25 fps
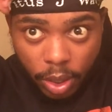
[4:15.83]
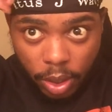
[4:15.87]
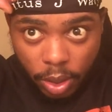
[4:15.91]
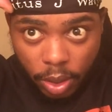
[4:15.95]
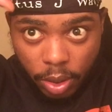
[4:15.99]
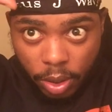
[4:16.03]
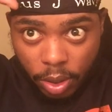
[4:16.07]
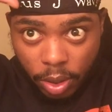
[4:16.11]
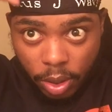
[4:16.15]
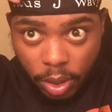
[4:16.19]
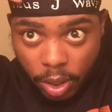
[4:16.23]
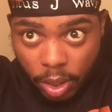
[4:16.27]

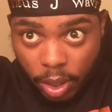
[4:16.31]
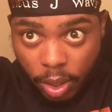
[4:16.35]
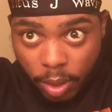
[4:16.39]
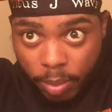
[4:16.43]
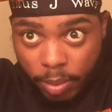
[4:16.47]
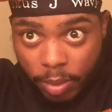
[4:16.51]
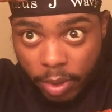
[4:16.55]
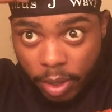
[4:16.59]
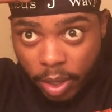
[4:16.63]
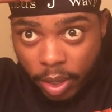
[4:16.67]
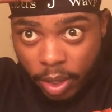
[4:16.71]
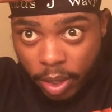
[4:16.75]
Oh
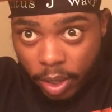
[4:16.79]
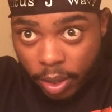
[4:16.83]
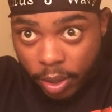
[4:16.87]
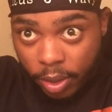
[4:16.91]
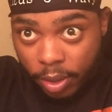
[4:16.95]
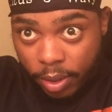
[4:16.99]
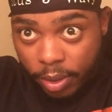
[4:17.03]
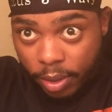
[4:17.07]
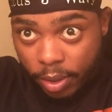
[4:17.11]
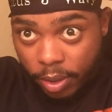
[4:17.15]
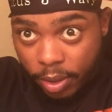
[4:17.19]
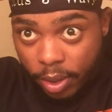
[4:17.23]
man,
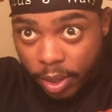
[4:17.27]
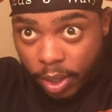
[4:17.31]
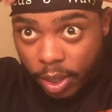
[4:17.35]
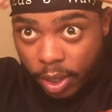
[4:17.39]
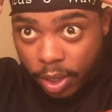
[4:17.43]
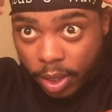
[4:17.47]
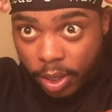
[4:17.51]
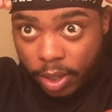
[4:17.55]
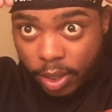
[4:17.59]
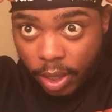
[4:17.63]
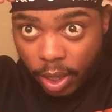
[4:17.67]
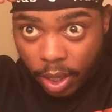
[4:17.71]
got
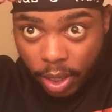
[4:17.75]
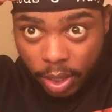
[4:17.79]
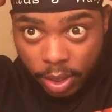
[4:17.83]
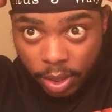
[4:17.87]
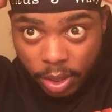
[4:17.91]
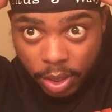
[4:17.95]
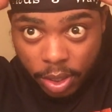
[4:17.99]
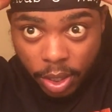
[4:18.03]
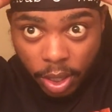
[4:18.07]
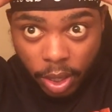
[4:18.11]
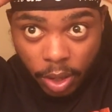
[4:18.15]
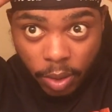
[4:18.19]
the
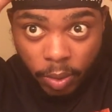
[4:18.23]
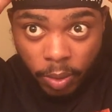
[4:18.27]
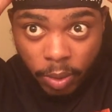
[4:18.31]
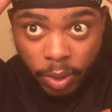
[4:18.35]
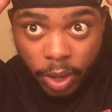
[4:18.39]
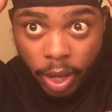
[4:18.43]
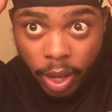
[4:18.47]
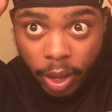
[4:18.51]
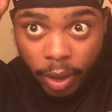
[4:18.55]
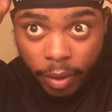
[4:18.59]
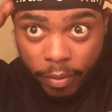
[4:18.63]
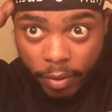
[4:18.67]
Titus J
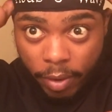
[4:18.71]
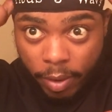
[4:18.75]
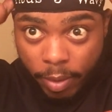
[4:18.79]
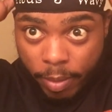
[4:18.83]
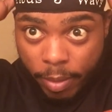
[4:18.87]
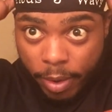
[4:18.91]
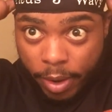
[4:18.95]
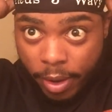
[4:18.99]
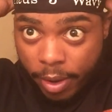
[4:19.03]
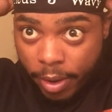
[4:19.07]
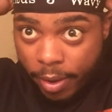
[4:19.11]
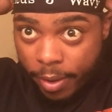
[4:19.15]
Wavy,
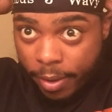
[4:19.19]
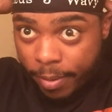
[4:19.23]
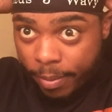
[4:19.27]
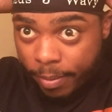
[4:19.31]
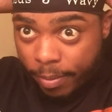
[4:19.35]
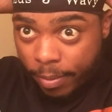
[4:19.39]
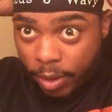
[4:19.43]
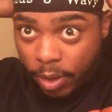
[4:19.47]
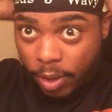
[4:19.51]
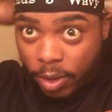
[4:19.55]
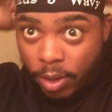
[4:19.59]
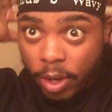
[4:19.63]
man,
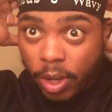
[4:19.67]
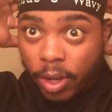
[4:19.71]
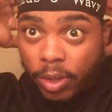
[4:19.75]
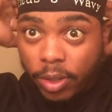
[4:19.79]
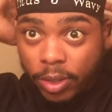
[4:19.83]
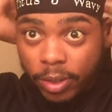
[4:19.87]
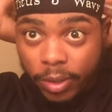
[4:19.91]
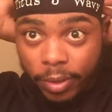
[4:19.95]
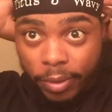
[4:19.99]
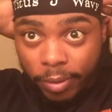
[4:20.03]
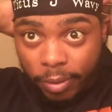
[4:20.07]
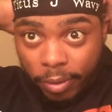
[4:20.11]

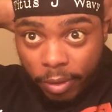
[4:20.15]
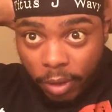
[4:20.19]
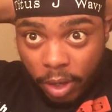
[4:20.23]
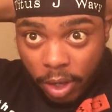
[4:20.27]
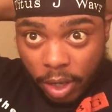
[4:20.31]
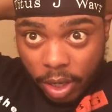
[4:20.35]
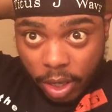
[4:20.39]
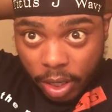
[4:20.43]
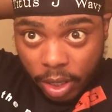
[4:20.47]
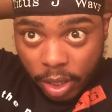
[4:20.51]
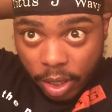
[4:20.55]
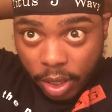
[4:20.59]
across the
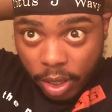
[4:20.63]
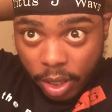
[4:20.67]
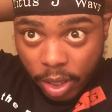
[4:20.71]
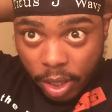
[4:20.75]
front.